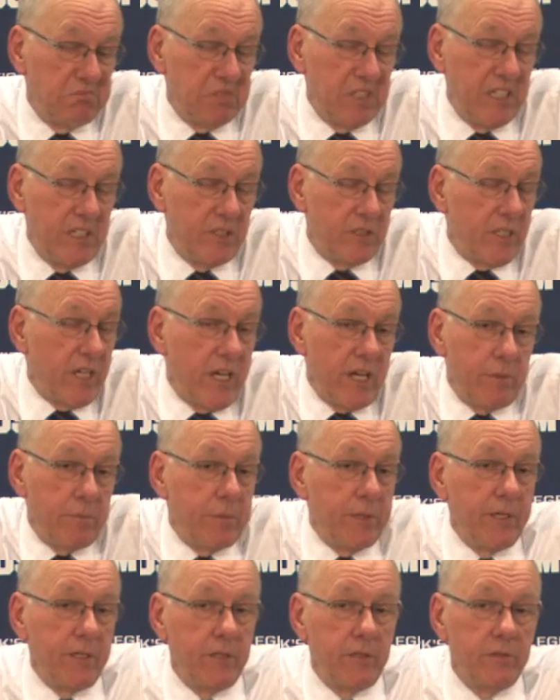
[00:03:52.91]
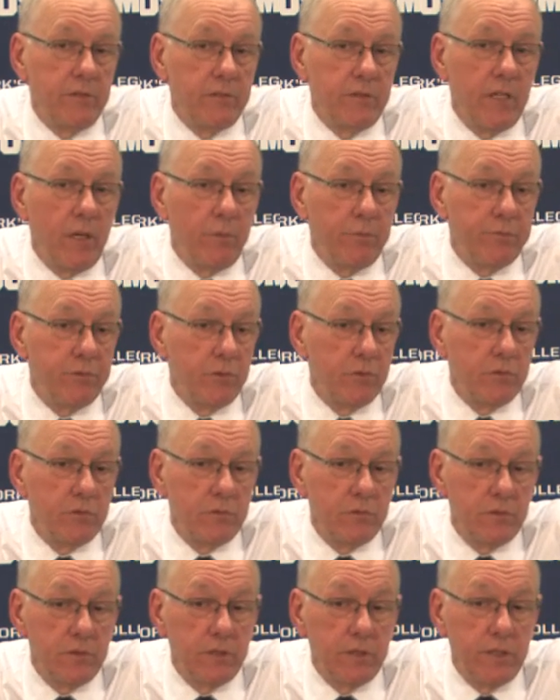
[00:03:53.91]
he's got to be helpful
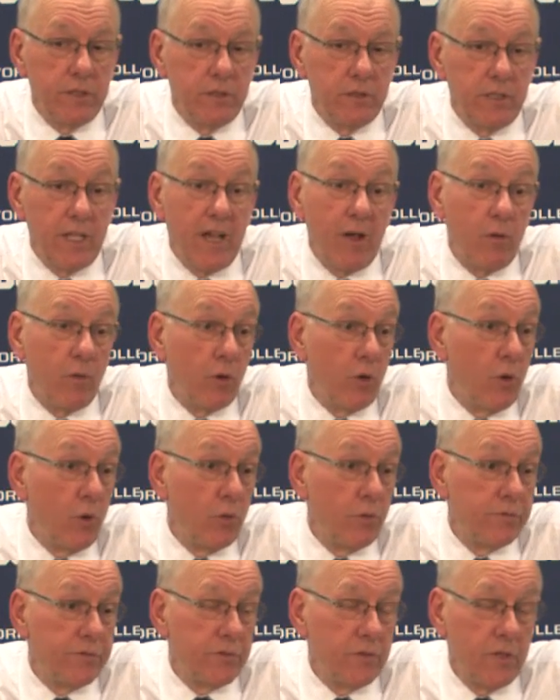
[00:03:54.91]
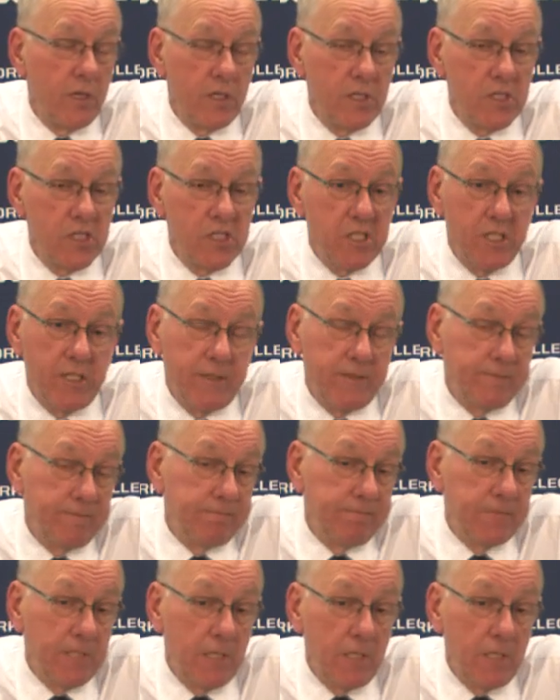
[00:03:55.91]
down low for us, and